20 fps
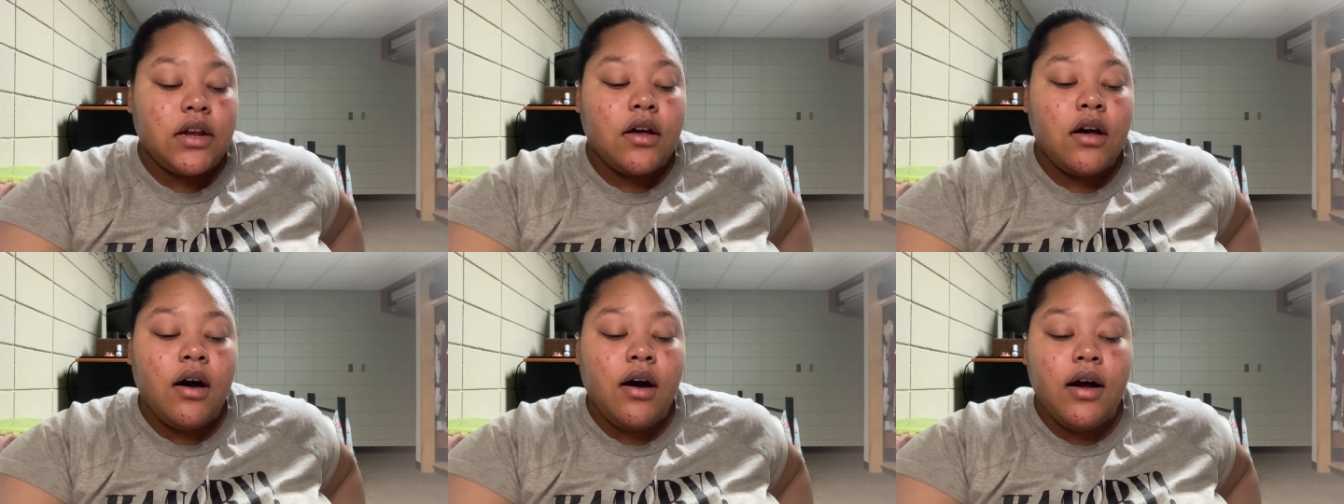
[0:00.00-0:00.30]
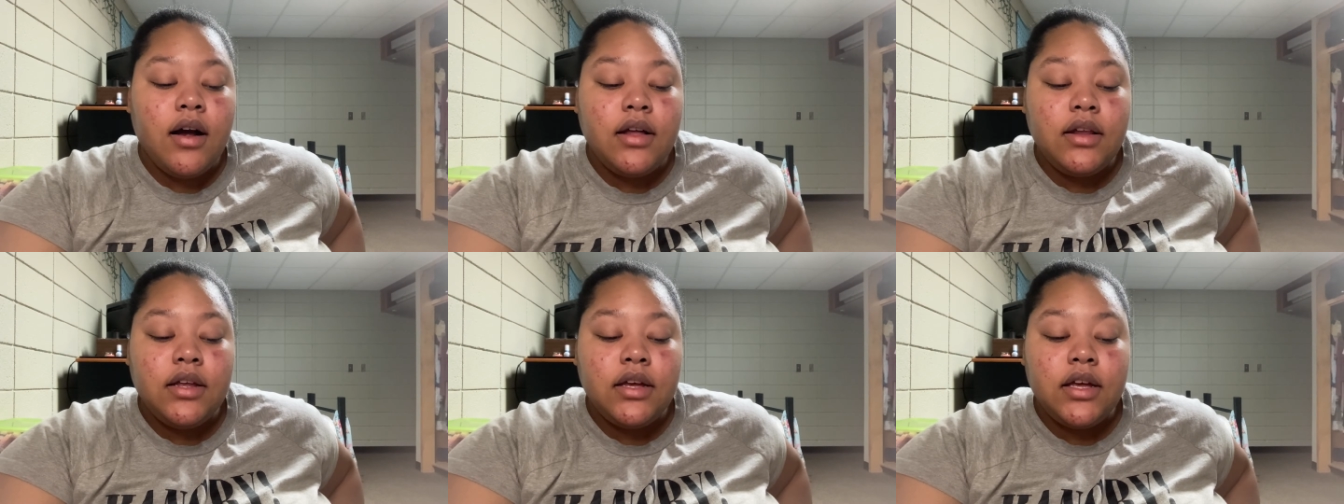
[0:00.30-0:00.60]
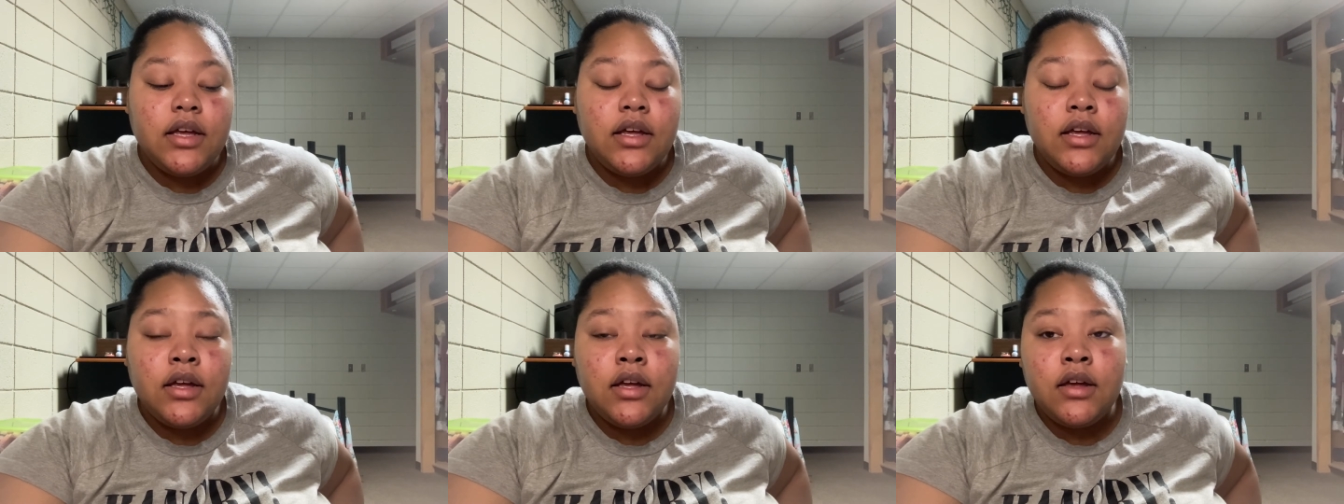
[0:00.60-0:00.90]

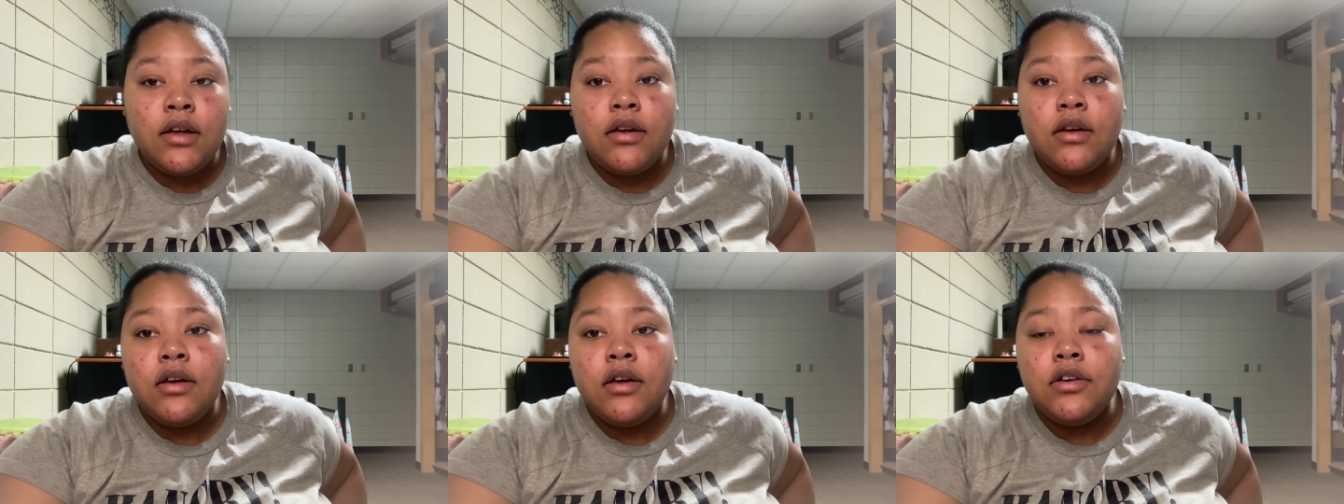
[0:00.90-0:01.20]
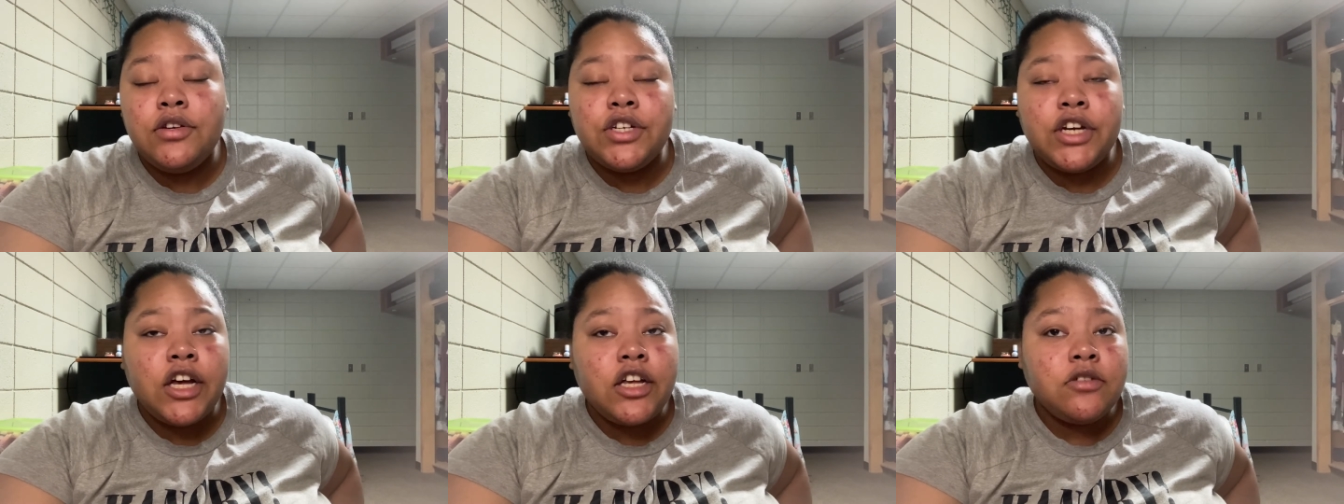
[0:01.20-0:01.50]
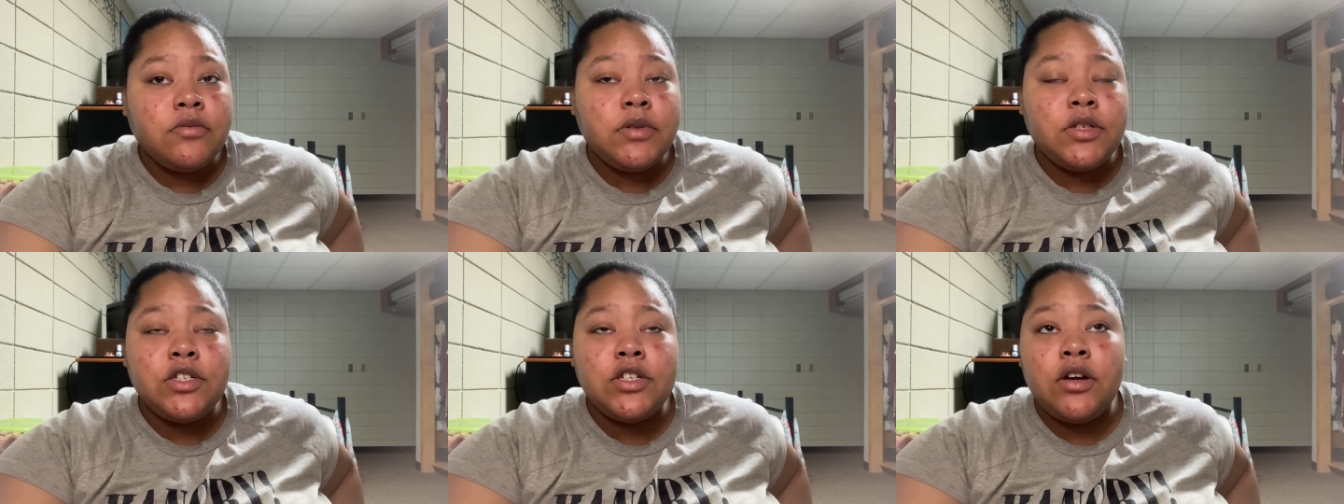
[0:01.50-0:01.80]
Carly and
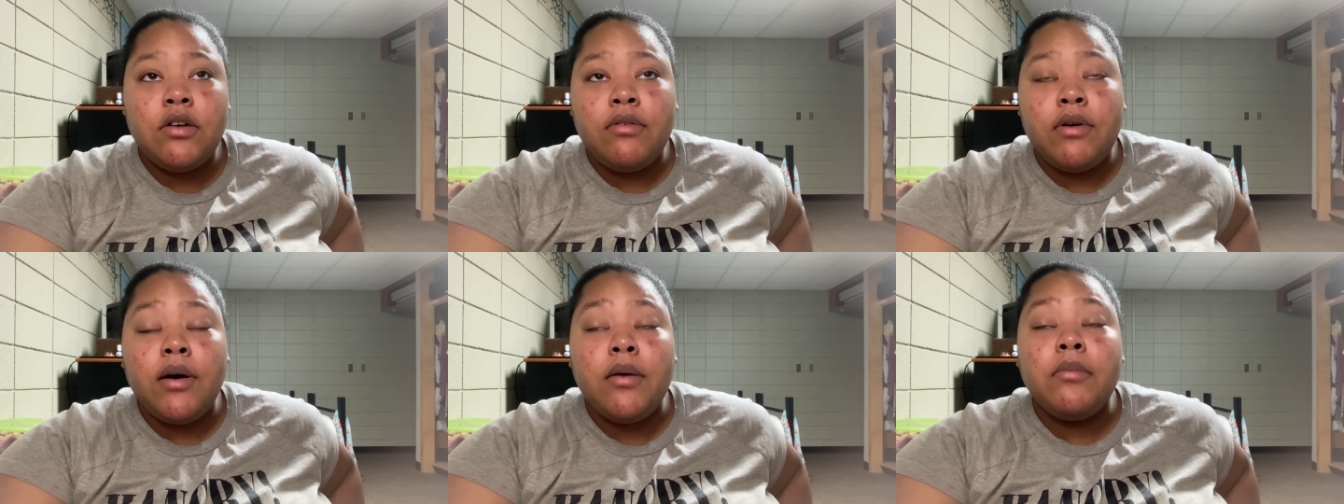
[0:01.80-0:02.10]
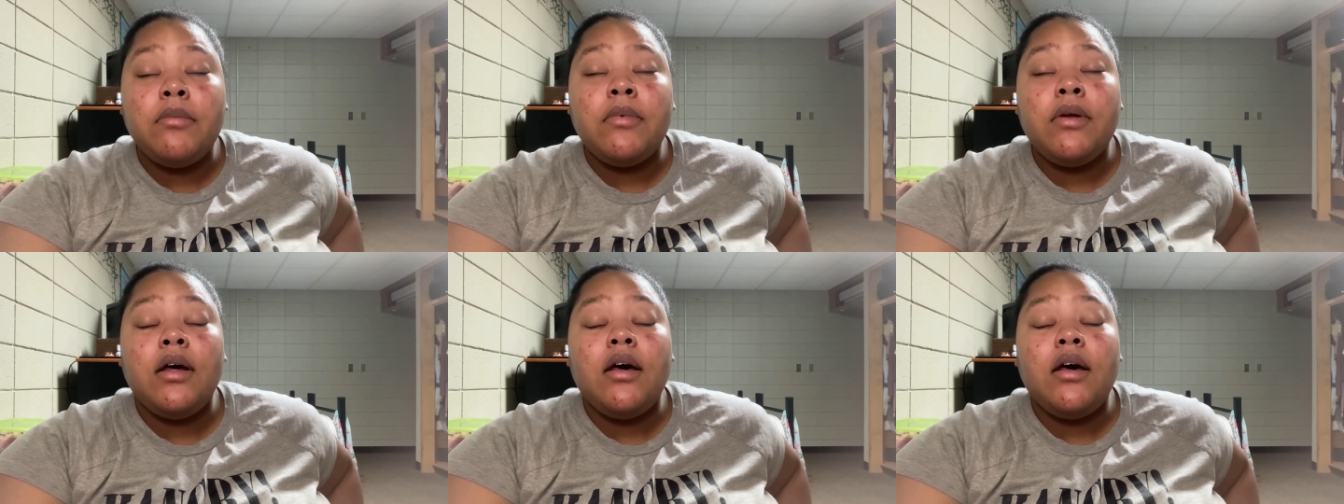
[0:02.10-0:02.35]
Jasmine show up